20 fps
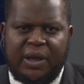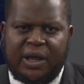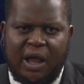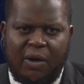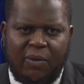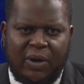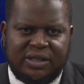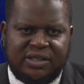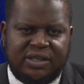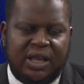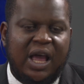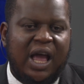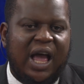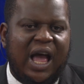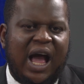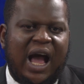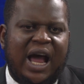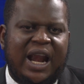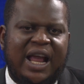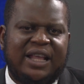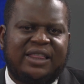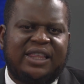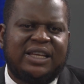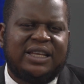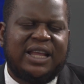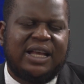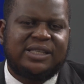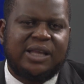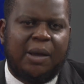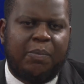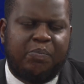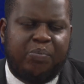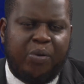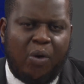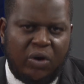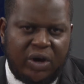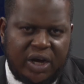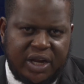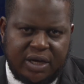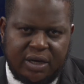megawatts. And I think that's
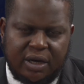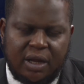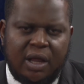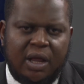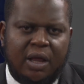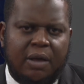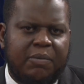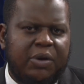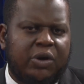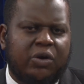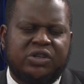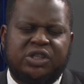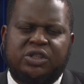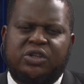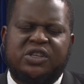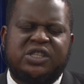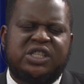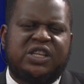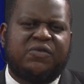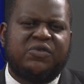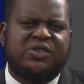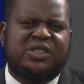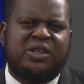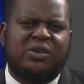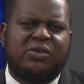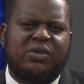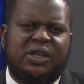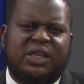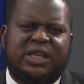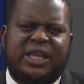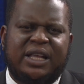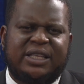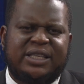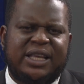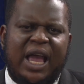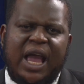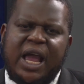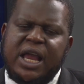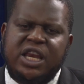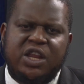appalling because it doesn't even still
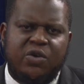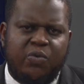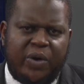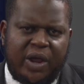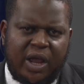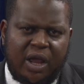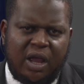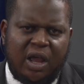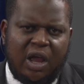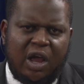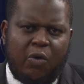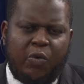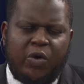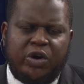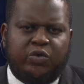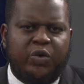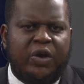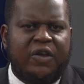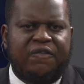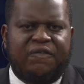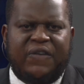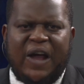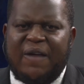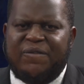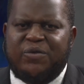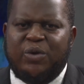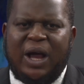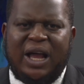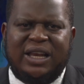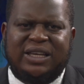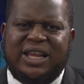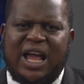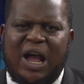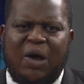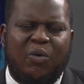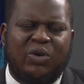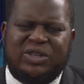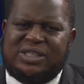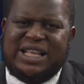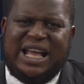get anywhere. We're doing five, you add
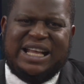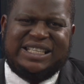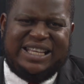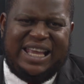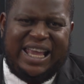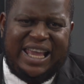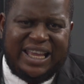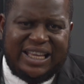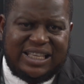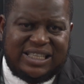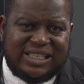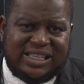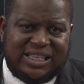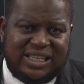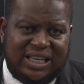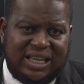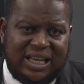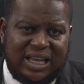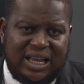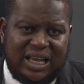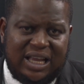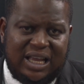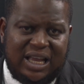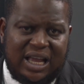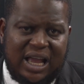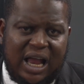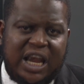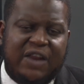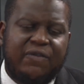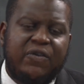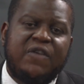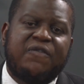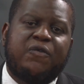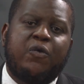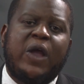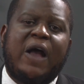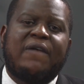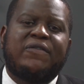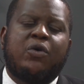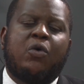that, what's that, eight? And even
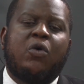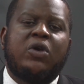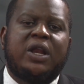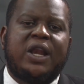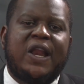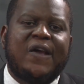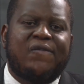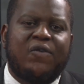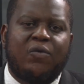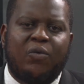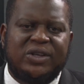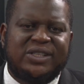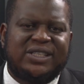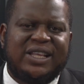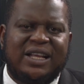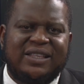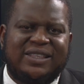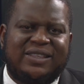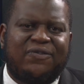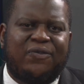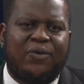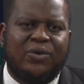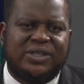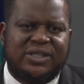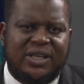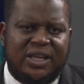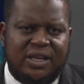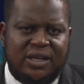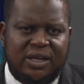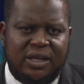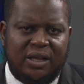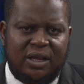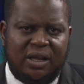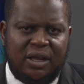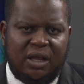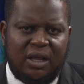if we have the whole 11, what's that, 14?